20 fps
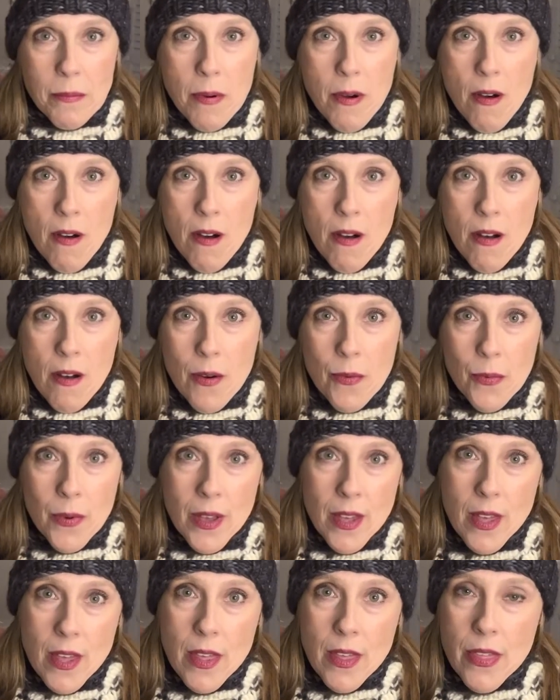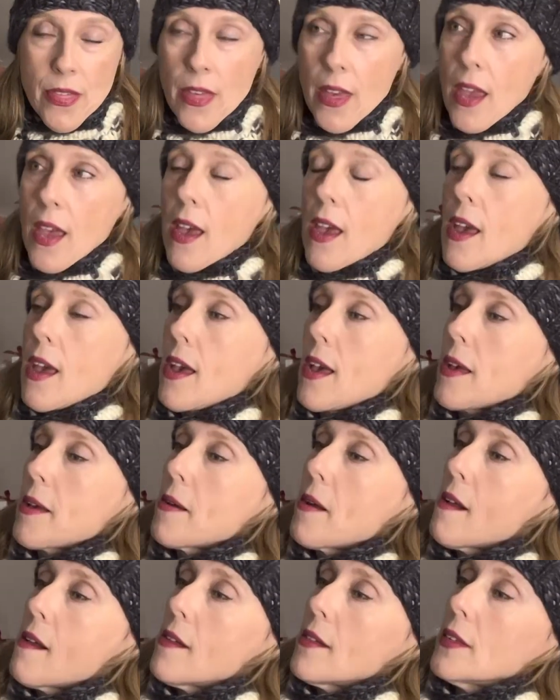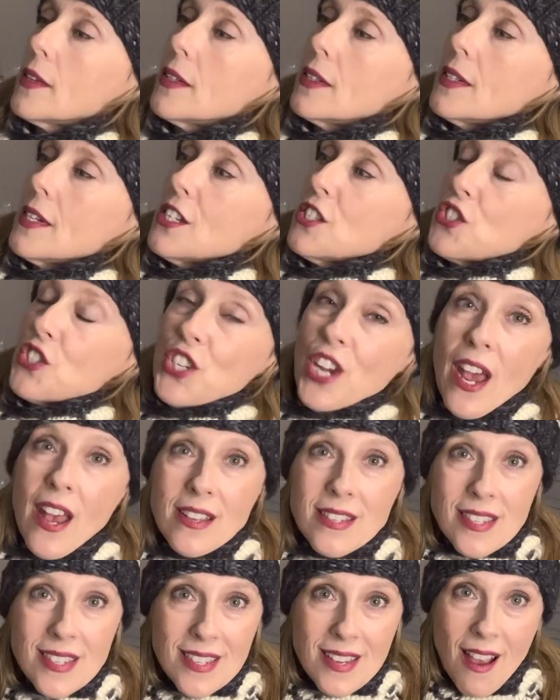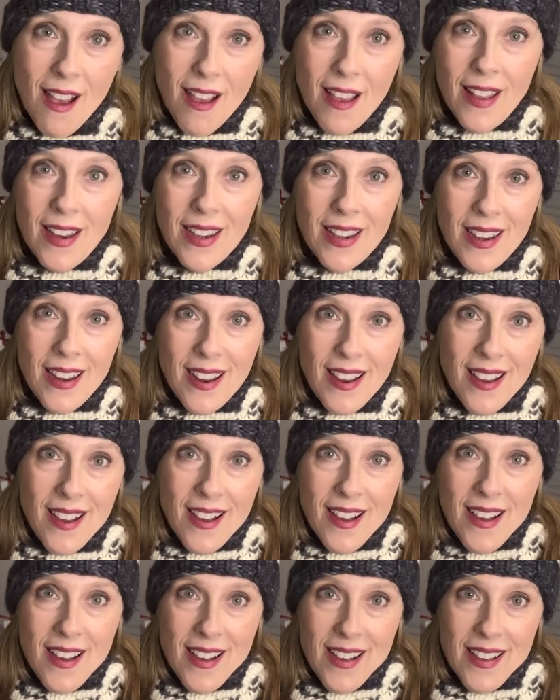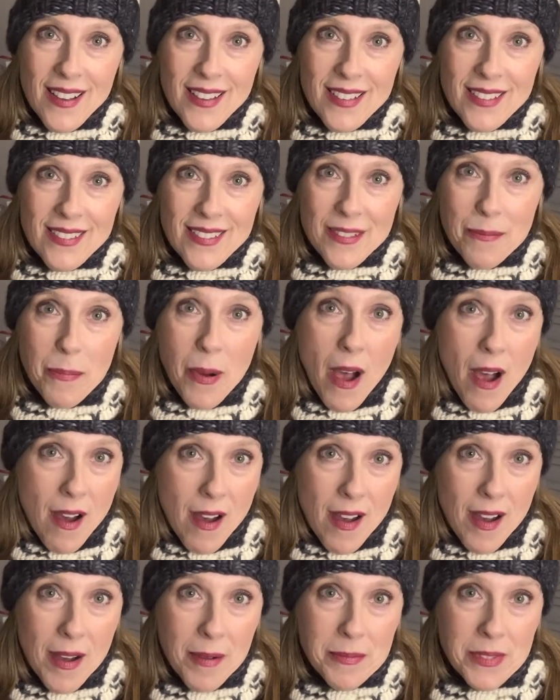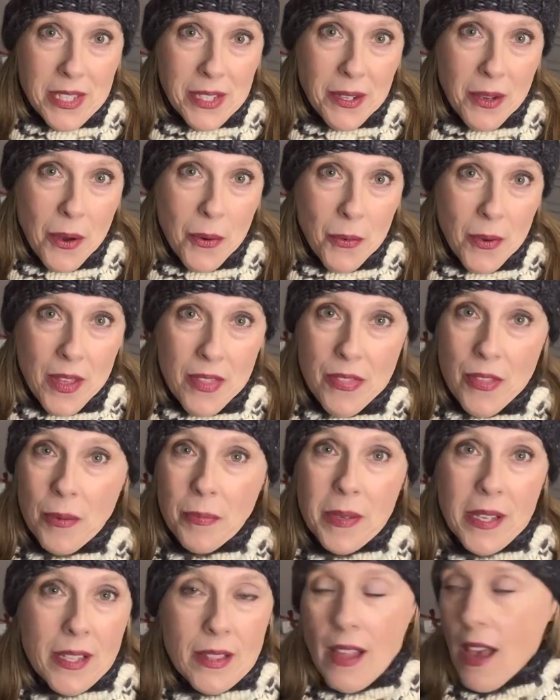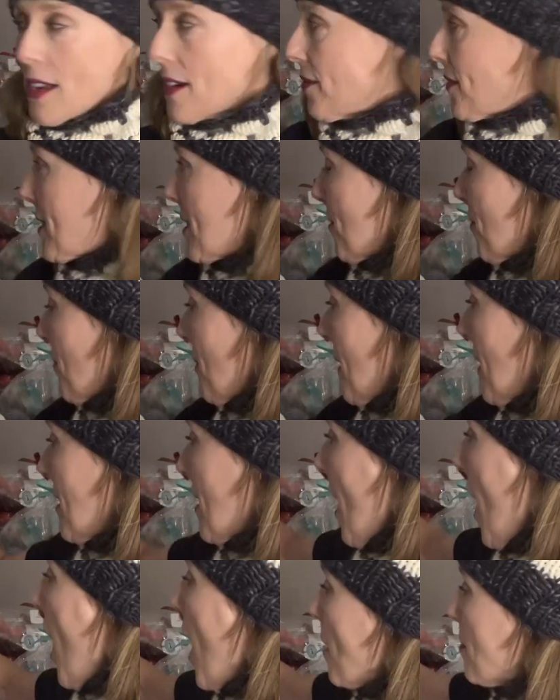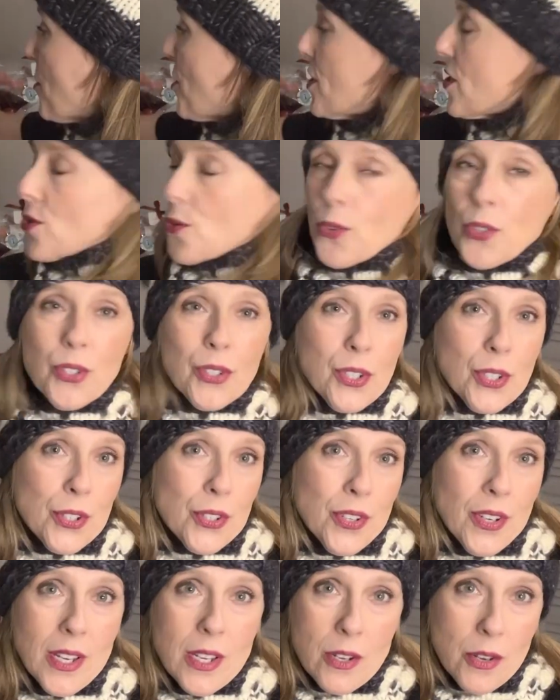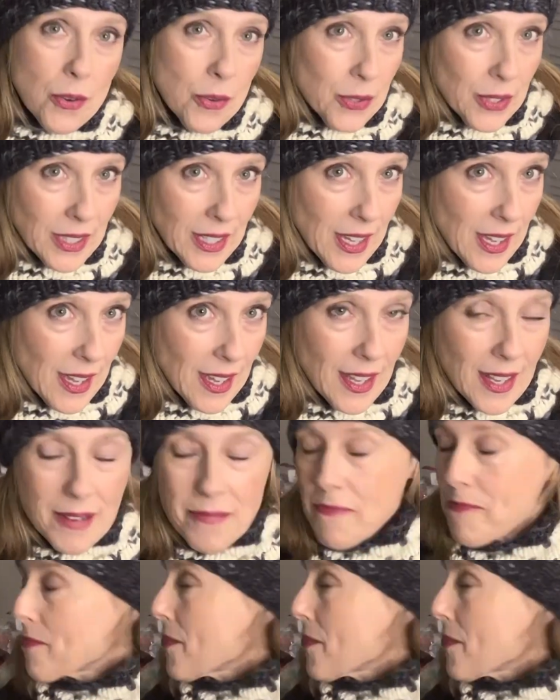Paw with a chestnut palm to go with. There'll be a lot of different options, or you could create your own kit.